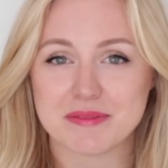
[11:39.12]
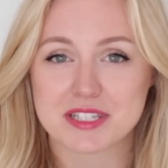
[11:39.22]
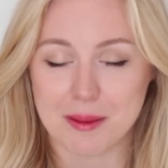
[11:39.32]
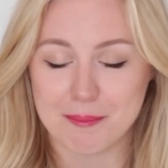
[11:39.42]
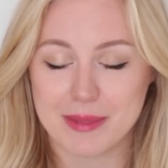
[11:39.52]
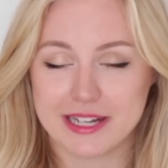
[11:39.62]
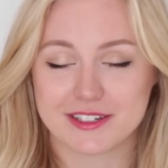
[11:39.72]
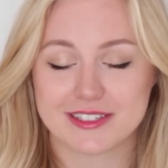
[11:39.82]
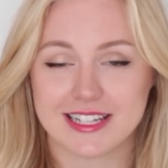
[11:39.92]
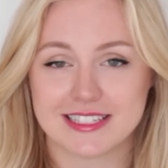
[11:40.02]
Some
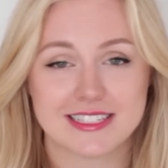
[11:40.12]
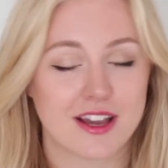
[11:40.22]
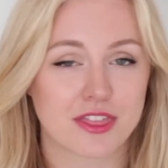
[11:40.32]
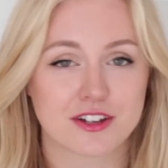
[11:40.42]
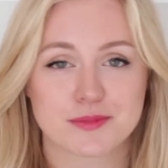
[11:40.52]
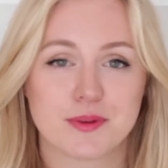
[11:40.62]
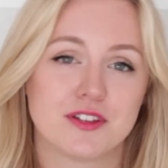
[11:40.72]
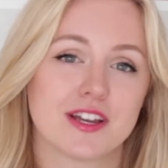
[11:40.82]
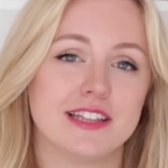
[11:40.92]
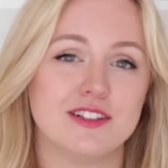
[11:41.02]
better than the others, but
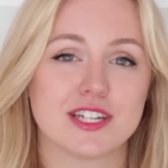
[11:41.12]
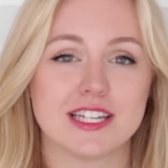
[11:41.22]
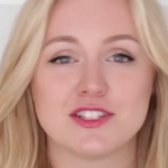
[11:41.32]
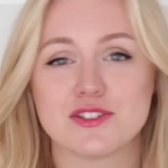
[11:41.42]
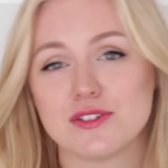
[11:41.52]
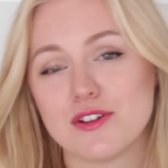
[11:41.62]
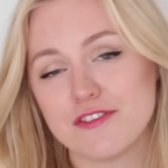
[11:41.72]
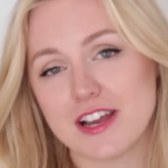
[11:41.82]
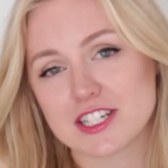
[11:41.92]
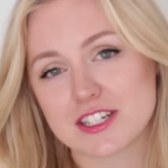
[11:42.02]
you can look into the
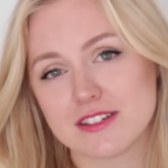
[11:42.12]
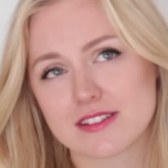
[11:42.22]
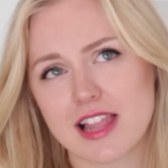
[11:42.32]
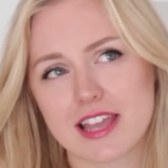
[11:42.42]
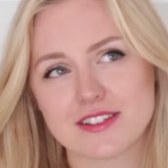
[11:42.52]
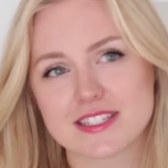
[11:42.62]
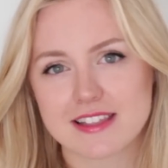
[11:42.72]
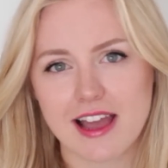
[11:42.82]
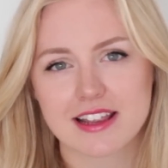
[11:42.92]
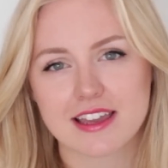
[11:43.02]
fashion, like the
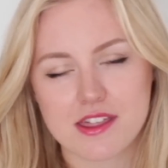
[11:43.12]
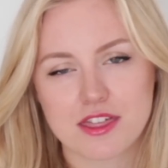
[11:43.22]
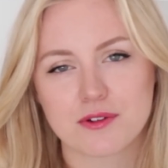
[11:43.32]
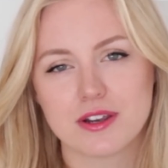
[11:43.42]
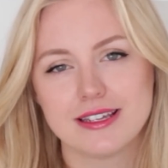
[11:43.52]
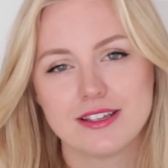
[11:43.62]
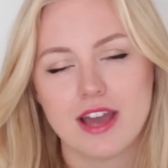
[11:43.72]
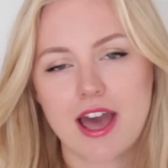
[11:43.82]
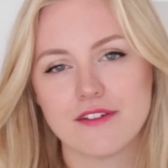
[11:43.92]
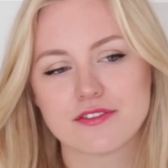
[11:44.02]
style category. You
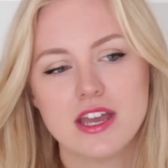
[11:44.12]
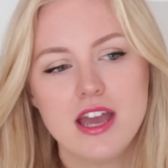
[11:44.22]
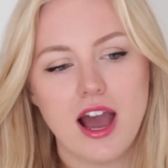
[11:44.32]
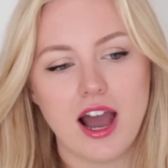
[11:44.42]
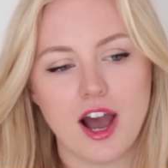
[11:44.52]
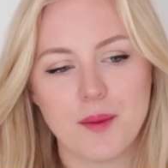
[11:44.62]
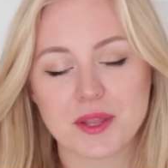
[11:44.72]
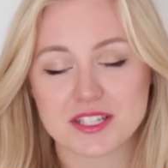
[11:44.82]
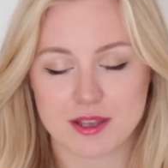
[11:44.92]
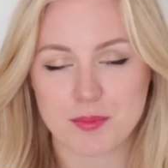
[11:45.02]
have
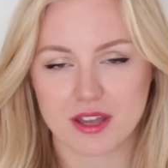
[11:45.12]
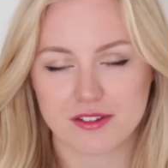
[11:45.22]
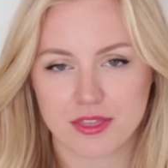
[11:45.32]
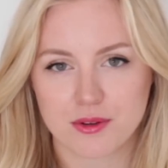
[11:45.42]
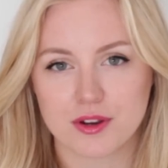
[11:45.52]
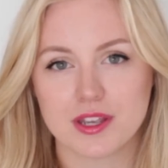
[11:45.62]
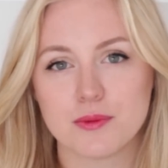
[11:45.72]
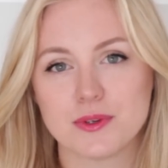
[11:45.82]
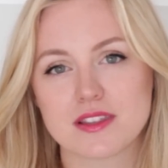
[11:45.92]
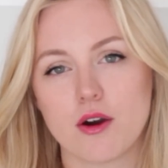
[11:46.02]
a
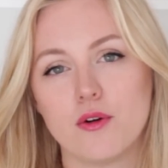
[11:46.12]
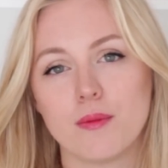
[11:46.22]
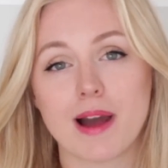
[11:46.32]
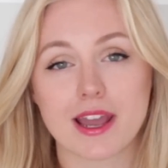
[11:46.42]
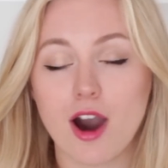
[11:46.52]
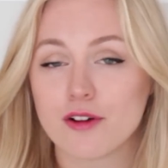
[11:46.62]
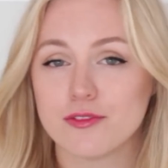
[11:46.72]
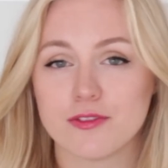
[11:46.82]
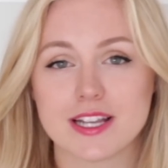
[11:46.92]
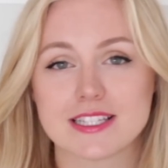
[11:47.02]
subcategory with all my
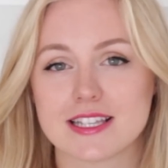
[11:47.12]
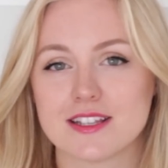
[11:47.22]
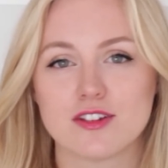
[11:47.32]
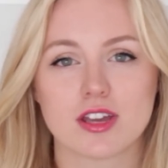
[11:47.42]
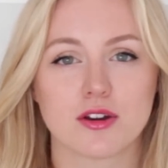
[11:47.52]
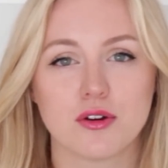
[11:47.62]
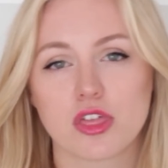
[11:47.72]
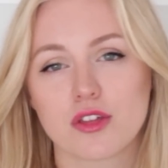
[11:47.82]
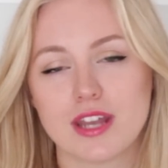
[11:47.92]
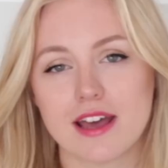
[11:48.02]
outfits and you can go
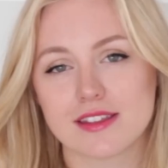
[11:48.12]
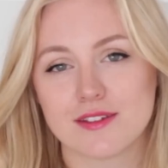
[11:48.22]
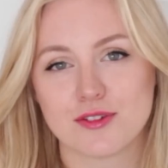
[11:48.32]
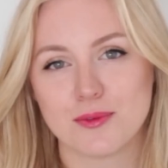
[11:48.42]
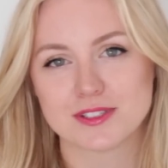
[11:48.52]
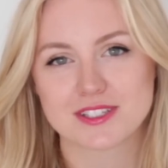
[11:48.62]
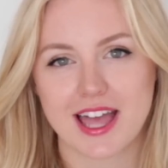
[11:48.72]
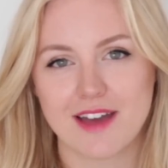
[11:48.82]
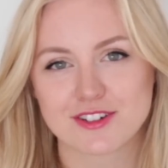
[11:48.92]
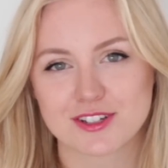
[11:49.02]
through that if you want to
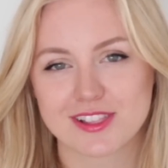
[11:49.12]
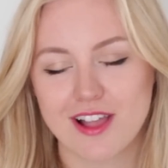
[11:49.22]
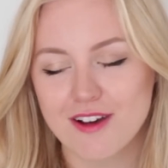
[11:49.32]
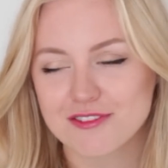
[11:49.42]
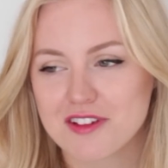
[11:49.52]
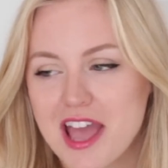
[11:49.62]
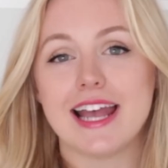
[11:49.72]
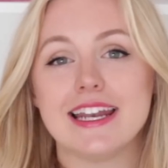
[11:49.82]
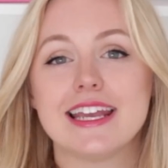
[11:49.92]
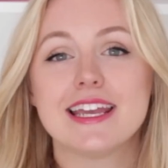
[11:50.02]
have a good laugh.
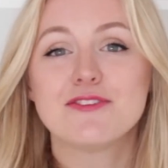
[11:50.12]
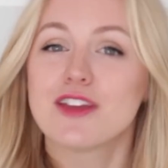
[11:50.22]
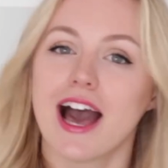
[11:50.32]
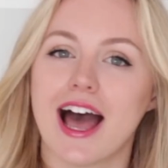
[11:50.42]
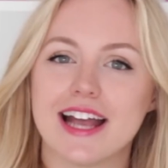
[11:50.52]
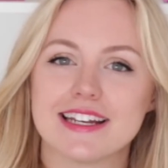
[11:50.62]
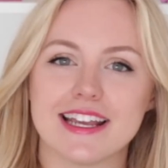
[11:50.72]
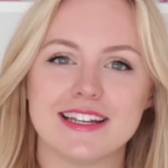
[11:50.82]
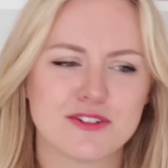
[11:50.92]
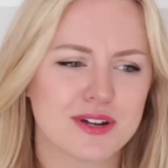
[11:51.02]
And if you had
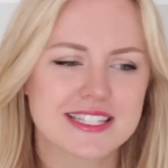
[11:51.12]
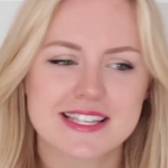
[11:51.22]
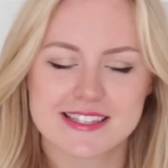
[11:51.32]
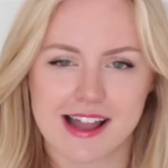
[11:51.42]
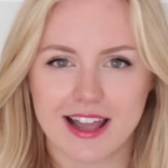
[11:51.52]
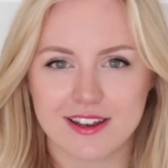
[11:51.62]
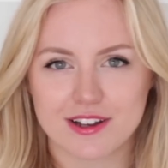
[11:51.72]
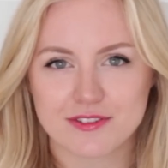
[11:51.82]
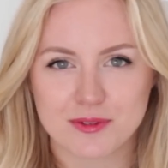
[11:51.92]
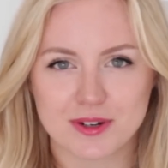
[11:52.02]
any crazy style
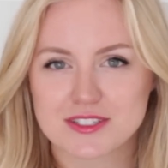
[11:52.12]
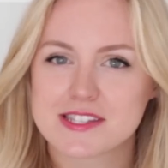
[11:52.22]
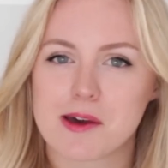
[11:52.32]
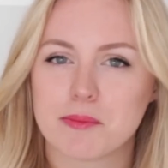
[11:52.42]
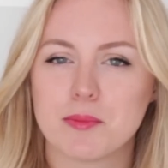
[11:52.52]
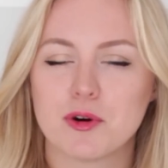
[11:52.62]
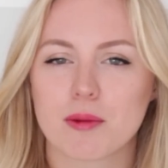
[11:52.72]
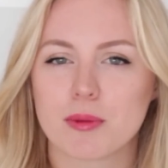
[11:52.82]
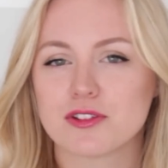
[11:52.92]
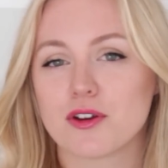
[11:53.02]
or if you want to tell me
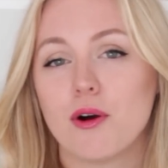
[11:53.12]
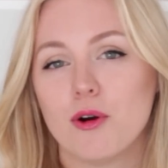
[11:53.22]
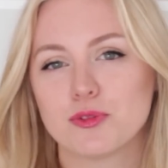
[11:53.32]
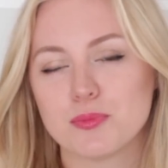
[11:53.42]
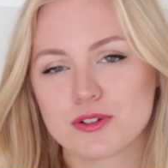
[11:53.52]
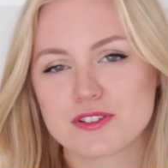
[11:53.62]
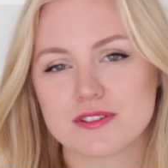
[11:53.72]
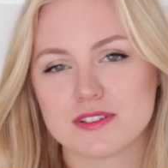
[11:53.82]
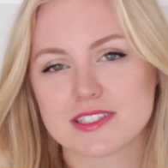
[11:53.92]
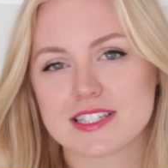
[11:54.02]
more about your own
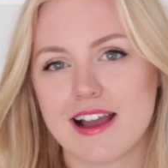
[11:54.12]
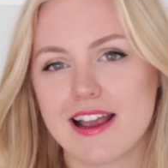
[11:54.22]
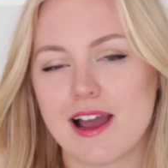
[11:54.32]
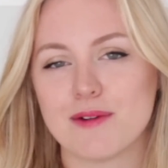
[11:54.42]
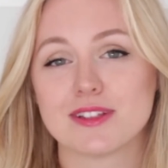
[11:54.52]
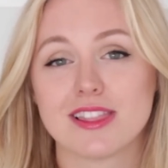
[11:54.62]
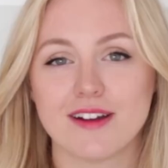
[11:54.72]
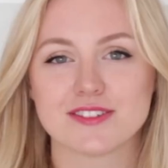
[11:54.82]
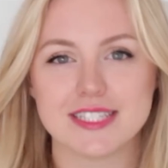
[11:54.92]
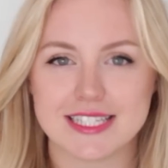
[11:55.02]
personal style, I would
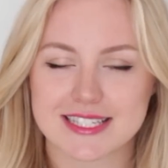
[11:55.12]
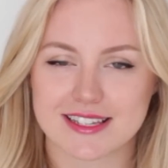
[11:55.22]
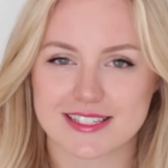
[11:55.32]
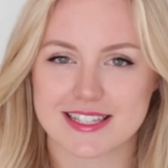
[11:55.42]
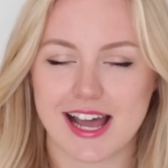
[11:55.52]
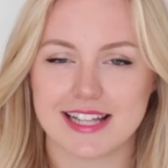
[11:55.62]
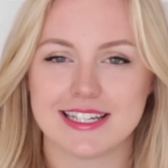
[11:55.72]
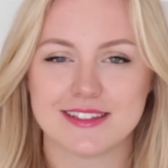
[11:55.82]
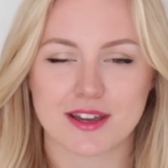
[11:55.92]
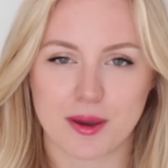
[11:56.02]
love to discuss
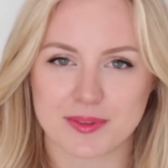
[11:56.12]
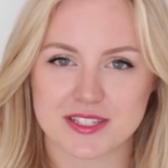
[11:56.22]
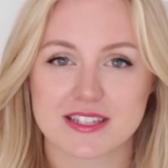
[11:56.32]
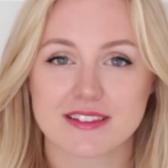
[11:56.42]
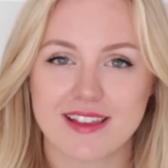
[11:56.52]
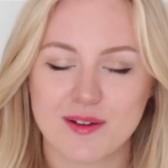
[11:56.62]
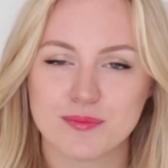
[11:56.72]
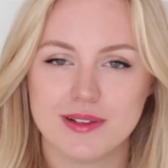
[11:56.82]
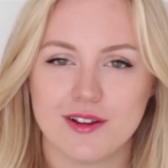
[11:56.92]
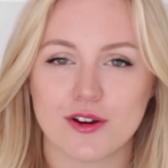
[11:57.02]
that in the comments
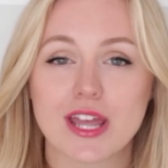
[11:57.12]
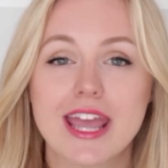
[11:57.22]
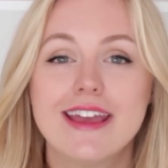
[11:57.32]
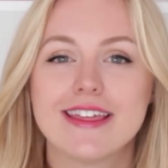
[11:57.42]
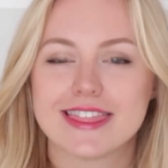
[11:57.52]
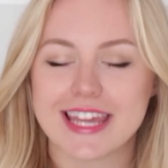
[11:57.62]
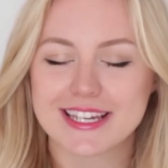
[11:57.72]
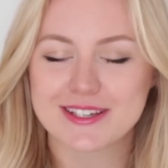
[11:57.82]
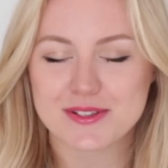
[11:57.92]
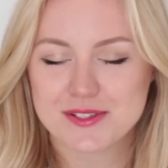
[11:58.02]
down below.
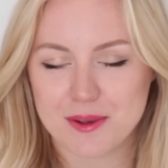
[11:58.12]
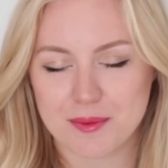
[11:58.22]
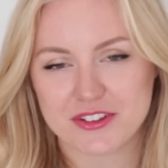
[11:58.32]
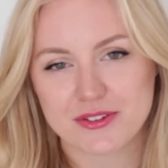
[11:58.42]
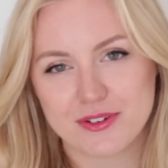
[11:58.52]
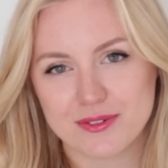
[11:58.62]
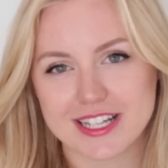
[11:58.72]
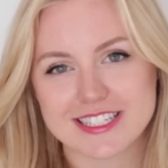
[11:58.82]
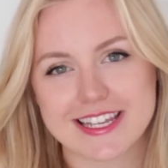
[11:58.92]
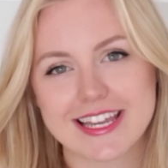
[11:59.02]
Thank you so much for
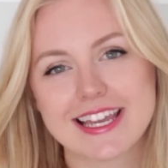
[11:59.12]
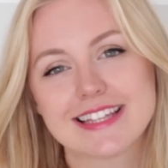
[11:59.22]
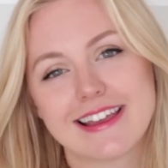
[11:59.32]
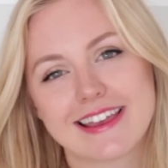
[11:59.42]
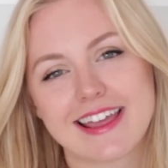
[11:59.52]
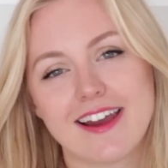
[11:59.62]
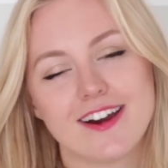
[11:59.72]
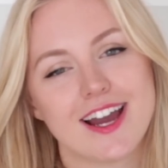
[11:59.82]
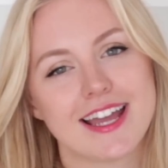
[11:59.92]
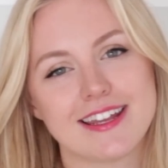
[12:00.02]
watching. Take
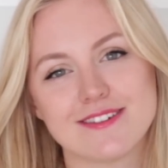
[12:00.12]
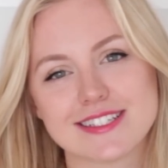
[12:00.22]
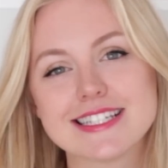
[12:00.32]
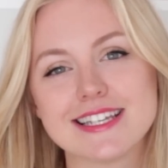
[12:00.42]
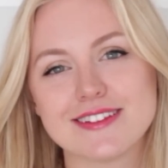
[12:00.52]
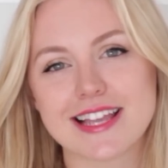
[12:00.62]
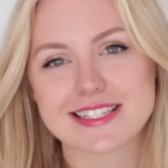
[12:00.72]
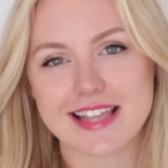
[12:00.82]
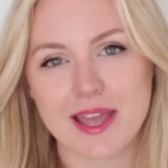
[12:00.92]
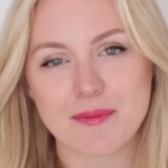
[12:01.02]
care and I will see you
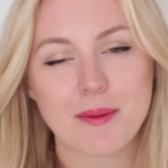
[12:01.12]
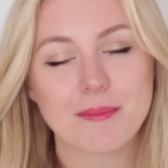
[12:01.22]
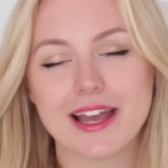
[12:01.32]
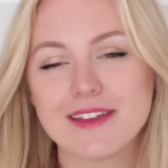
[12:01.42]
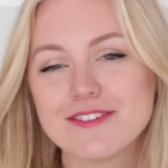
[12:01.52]
next time. Bye